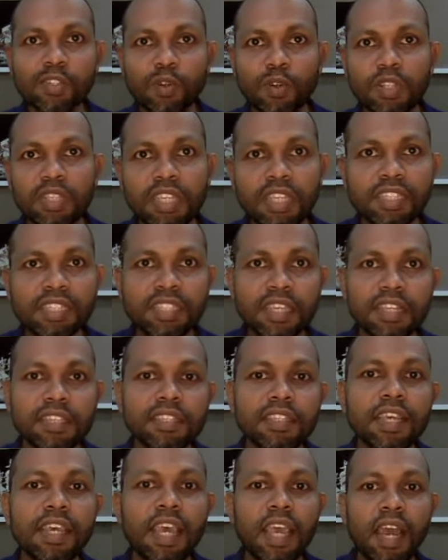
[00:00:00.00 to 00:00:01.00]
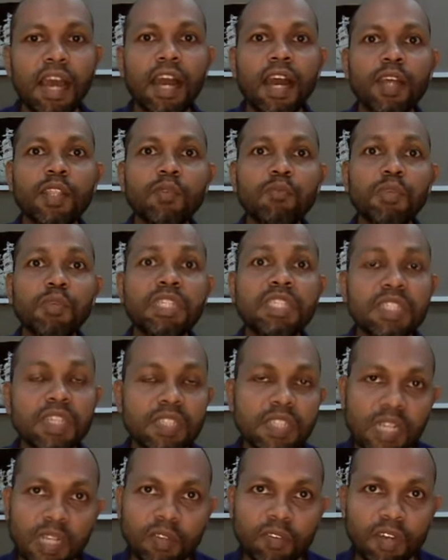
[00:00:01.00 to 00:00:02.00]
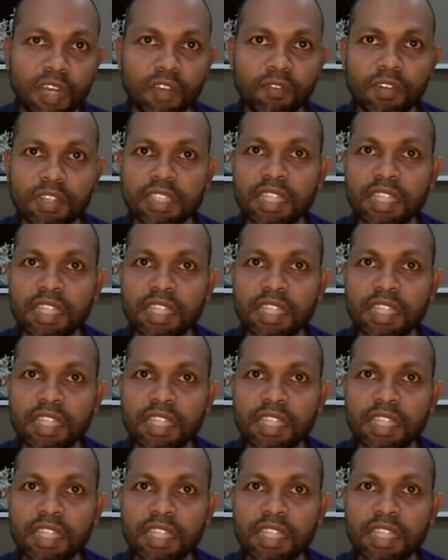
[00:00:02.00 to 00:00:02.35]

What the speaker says: All these things are the business requirements.